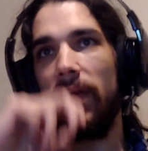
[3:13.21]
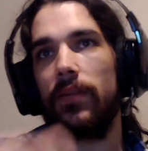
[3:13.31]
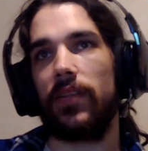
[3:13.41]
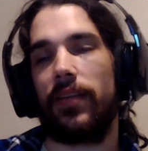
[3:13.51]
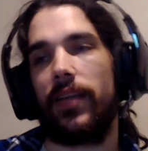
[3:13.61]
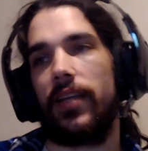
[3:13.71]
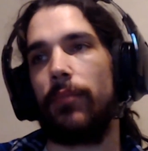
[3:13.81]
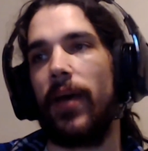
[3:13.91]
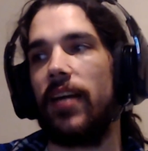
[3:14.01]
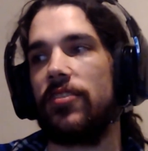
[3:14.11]
It's not that it's
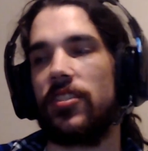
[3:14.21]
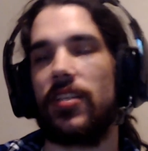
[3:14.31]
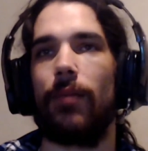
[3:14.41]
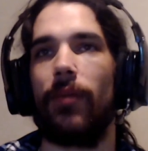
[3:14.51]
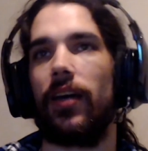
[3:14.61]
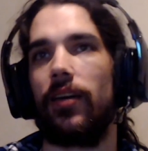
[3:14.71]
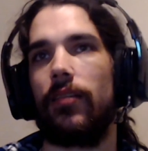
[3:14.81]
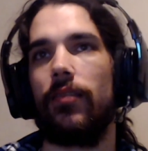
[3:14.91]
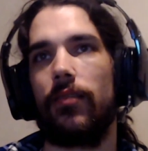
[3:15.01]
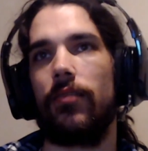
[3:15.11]
bad; it's just not my
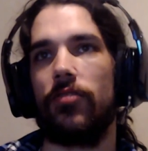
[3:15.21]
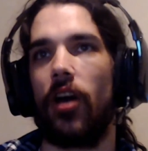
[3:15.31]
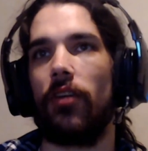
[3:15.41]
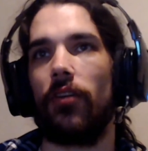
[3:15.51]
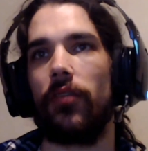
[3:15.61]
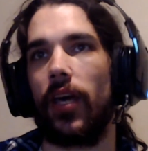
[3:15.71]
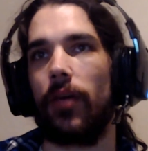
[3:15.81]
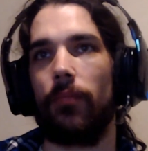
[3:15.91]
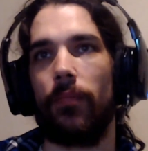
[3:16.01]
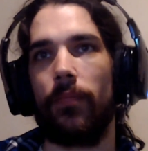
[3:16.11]
genre of game,